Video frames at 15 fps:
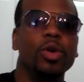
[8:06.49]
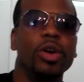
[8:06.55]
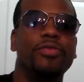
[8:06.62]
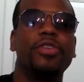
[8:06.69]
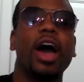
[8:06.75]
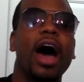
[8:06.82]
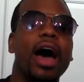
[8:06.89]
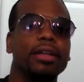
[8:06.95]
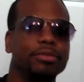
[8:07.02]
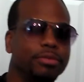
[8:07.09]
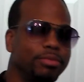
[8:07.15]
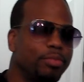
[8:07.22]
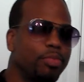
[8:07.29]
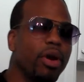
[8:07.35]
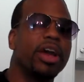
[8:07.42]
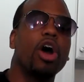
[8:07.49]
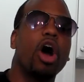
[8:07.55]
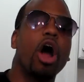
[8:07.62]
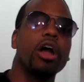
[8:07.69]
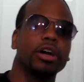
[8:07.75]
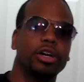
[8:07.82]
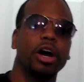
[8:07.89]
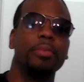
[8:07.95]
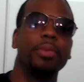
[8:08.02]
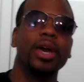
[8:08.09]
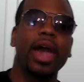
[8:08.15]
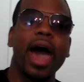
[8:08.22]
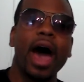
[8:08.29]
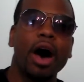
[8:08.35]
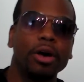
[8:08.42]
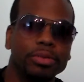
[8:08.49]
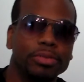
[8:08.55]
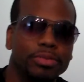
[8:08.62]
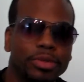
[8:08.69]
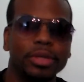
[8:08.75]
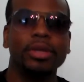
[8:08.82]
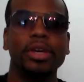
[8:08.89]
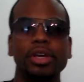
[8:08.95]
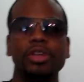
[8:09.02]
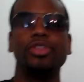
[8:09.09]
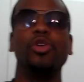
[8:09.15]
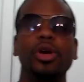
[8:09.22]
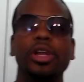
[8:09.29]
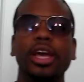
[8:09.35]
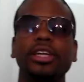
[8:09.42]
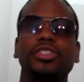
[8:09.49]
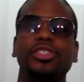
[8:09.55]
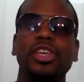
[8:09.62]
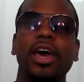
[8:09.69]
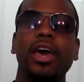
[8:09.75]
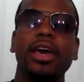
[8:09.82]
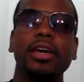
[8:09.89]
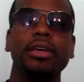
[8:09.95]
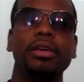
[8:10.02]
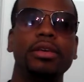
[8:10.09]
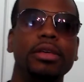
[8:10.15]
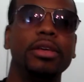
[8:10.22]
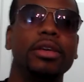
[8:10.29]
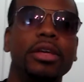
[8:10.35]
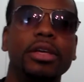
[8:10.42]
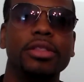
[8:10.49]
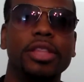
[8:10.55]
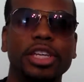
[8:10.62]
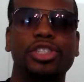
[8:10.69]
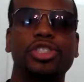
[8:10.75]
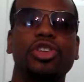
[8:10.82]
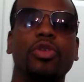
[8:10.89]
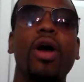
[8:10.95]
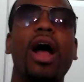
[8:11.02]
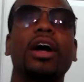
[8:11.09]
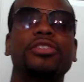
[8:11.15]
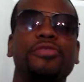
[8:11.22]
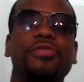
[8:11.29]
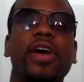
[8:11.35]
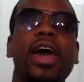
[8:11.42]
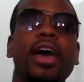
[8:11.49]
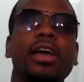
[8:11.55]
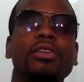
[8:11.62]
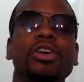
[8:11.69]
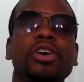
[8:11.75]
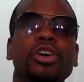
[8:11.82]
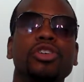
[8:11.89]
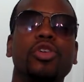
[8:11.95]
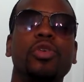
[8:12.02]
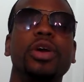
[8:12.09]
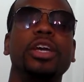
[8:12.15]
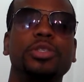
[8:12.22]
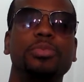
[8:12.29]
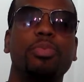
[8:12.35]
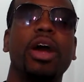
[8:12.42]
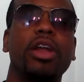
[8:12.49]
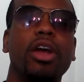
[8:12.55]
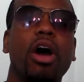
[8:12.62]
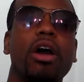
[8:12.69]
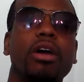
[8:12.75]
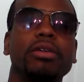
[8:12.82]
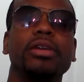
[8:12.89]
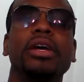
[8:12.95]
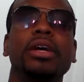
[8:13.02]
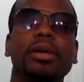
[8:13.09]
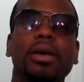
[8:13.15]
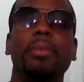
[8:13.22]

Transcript: We've got Bret Hart coming out, doing his thing. This is The Rock's fan doing his Bret Hart